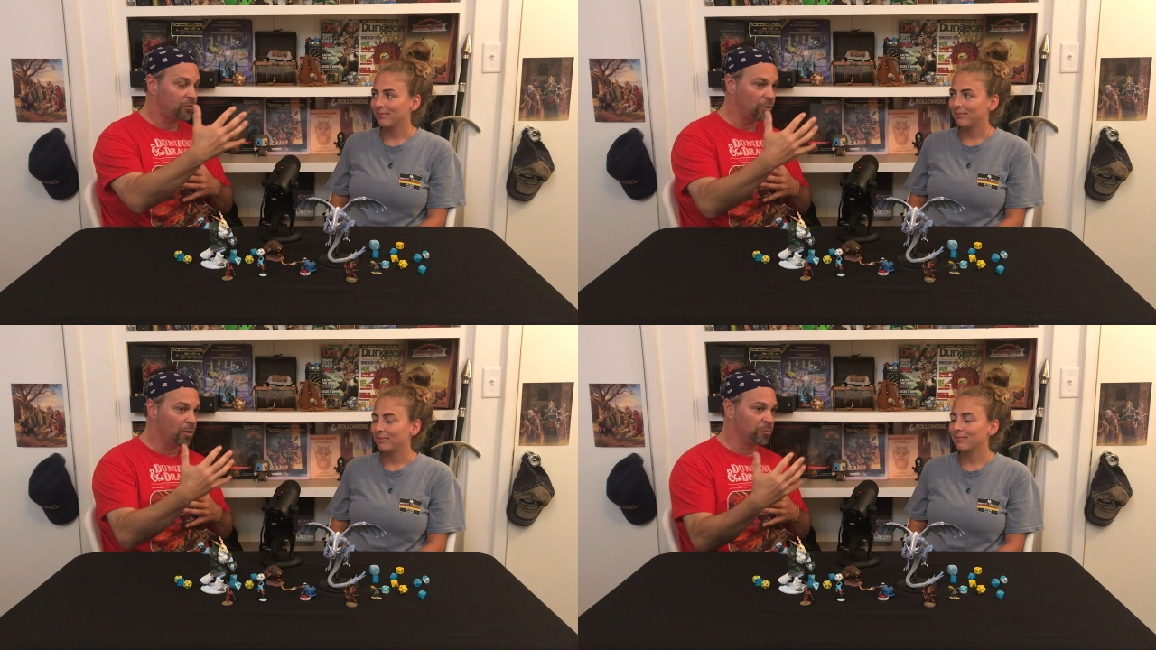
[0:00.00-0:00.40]

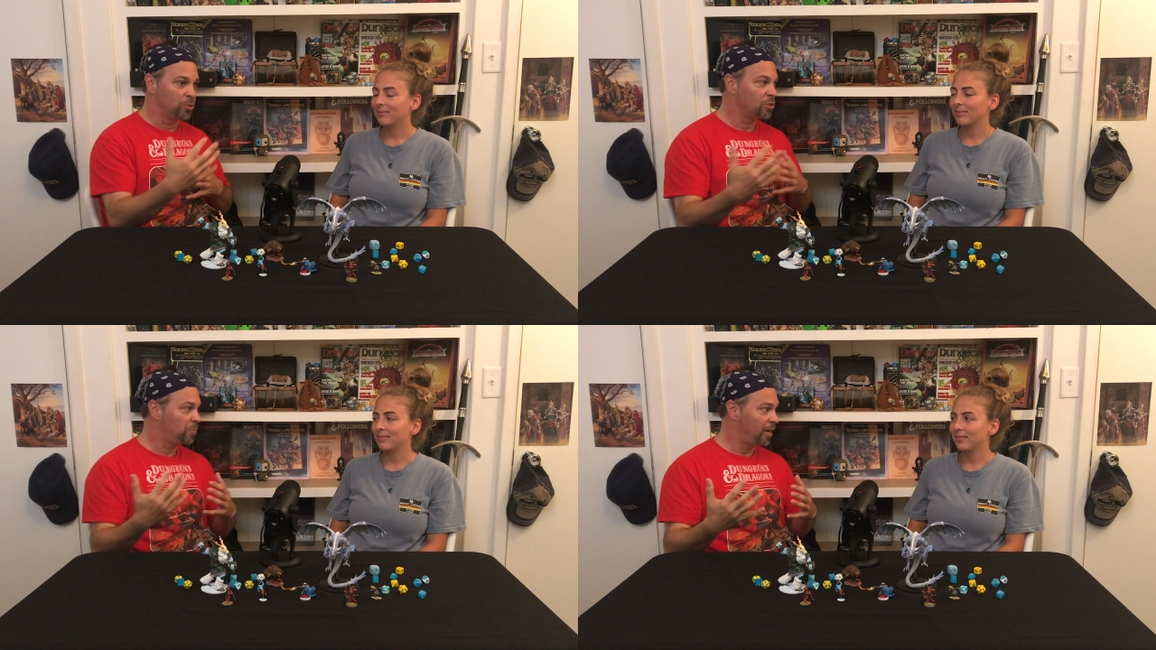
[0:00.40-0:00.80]
Speaker 1: from
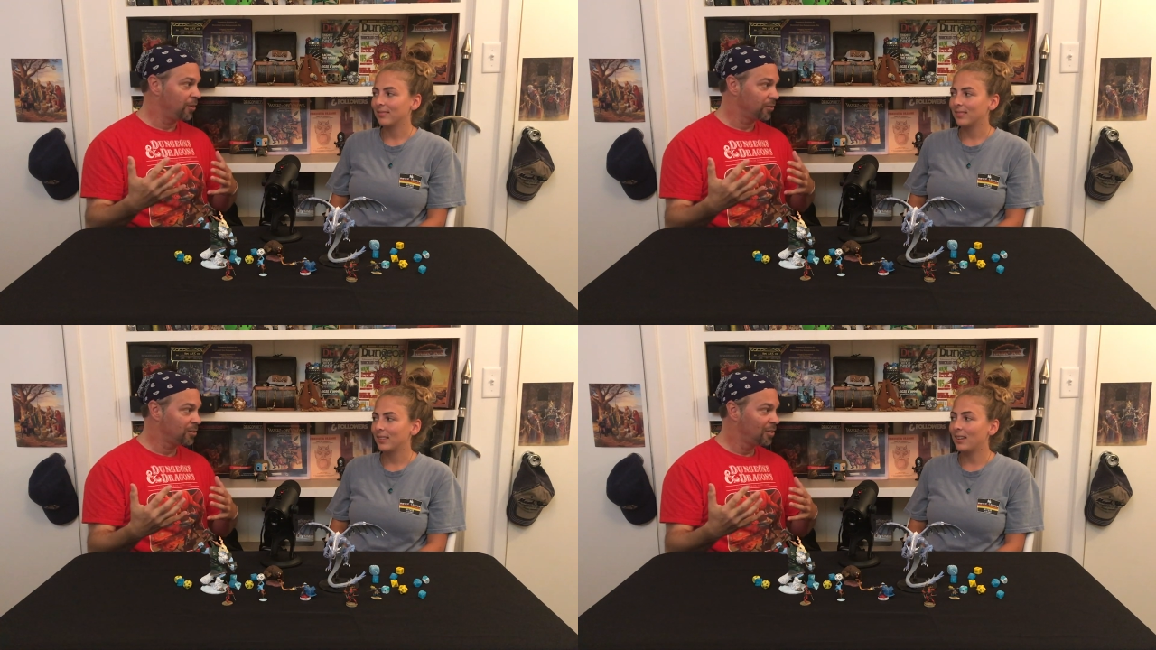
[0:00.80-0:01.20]
your
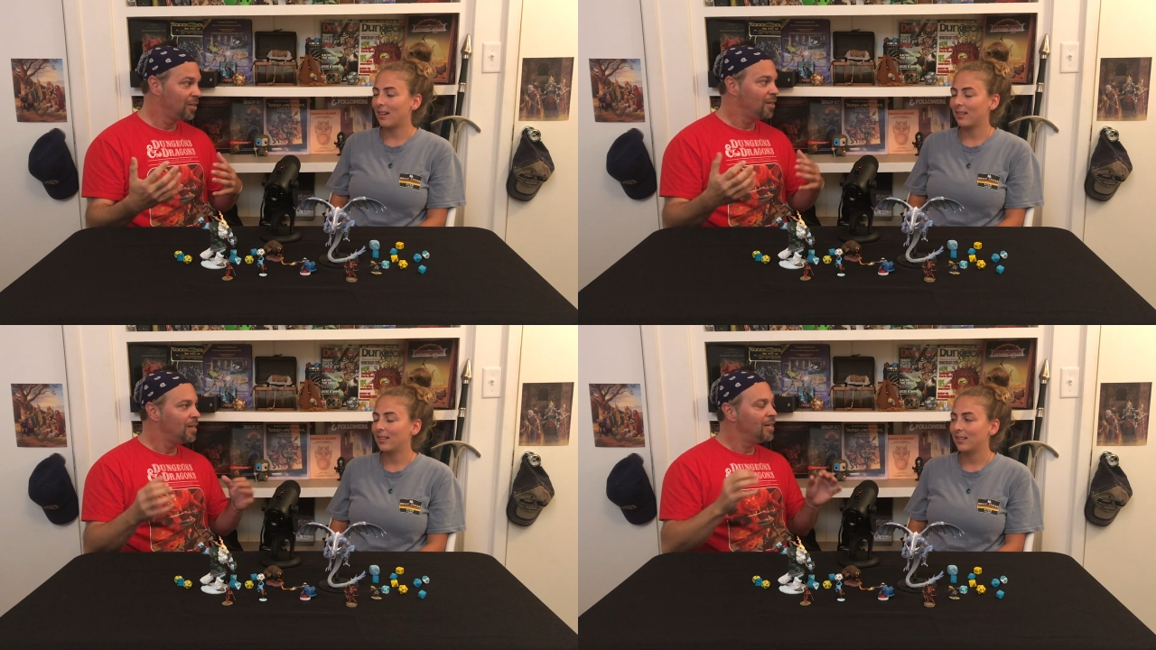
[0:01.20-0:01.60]
spouse.
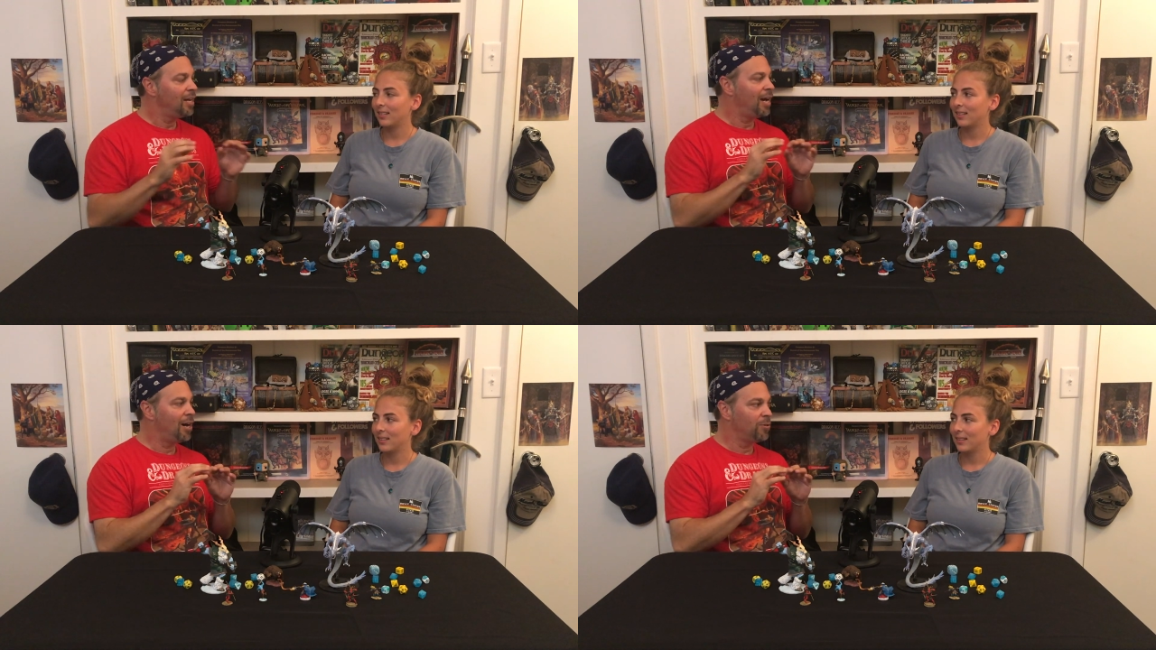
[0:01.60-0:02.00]
Yeah.
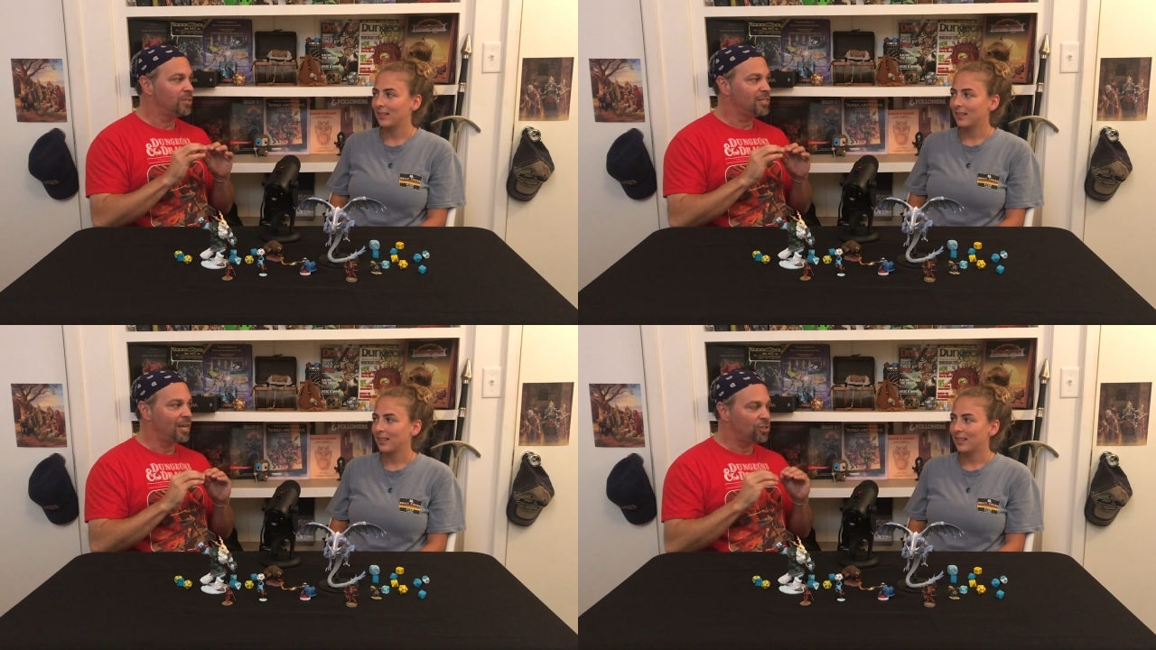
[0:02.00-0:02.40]
How
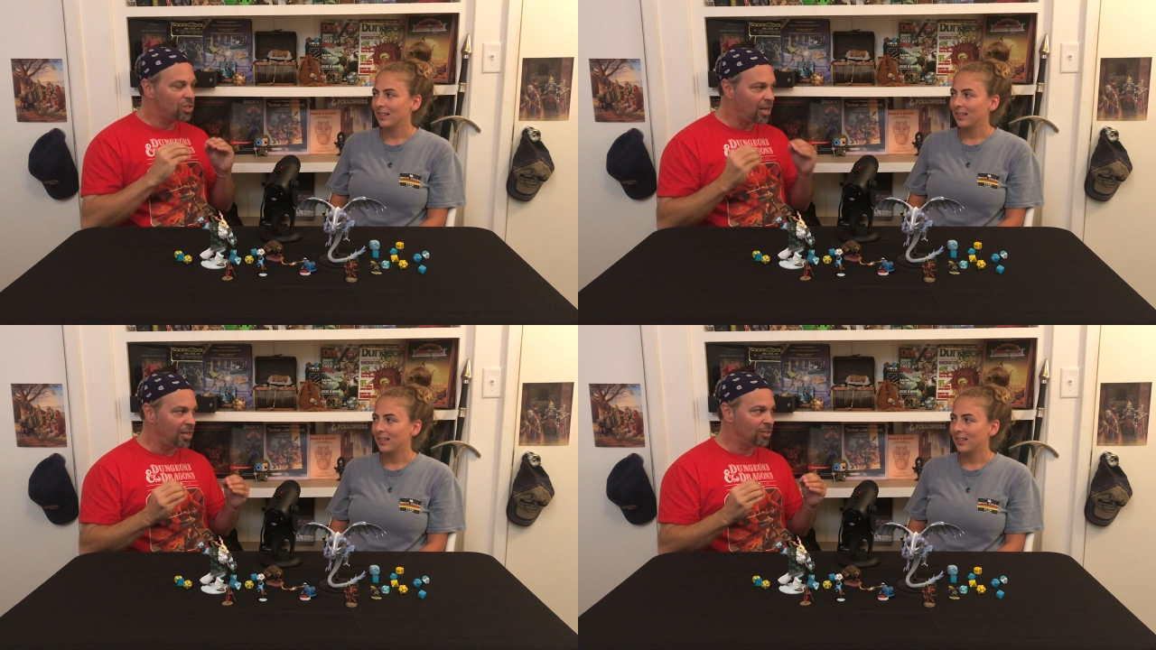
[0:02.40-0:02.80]
has that
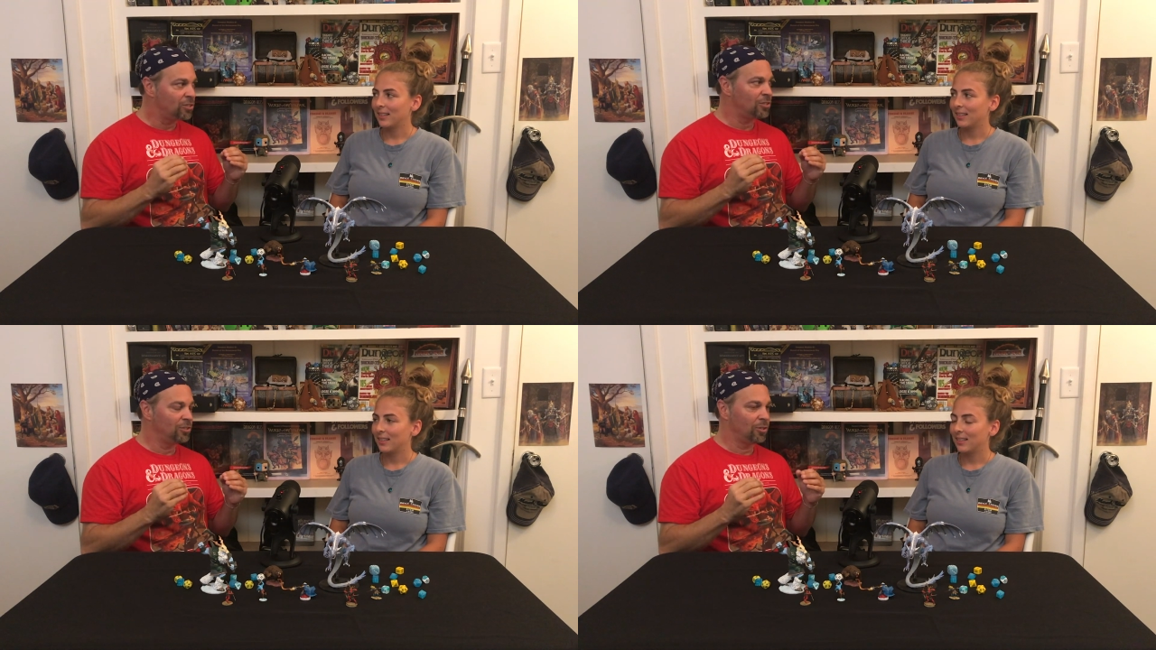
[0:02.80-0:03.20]

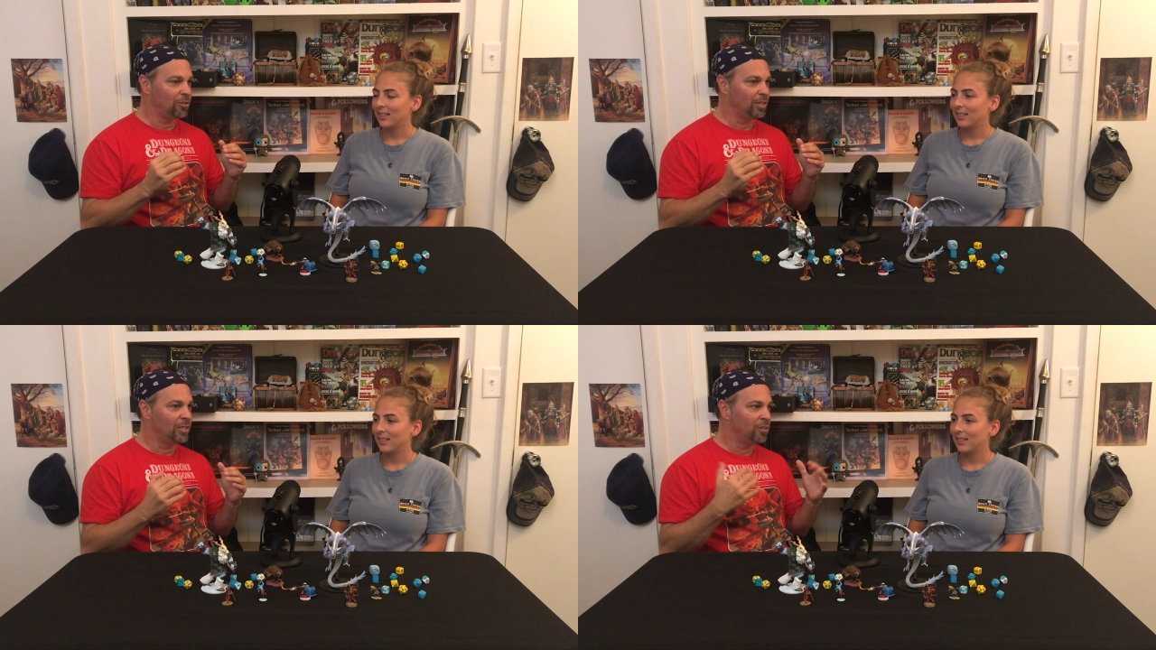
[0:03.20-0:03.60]
changed
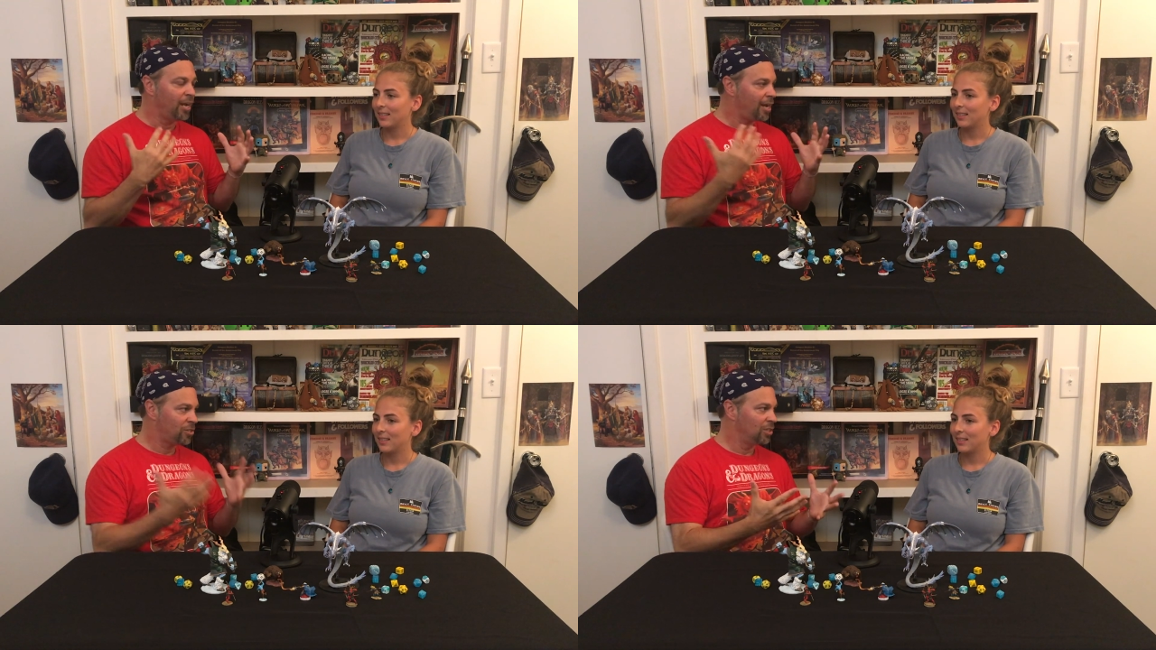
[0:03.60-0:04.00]
your
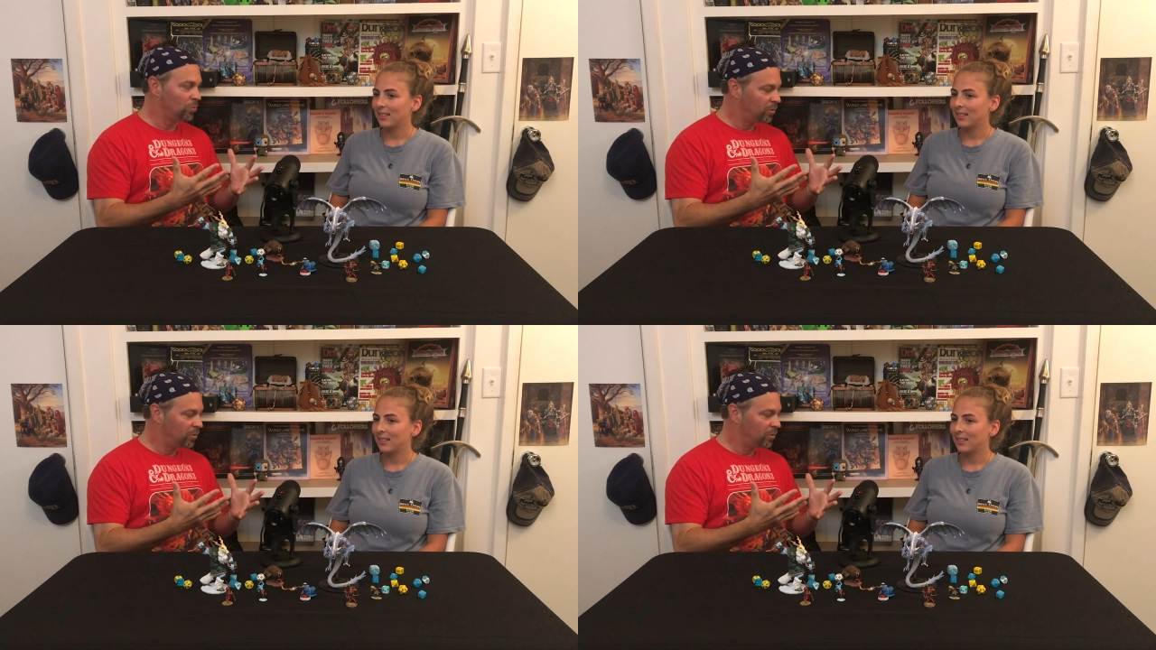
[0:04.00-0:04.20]
interaction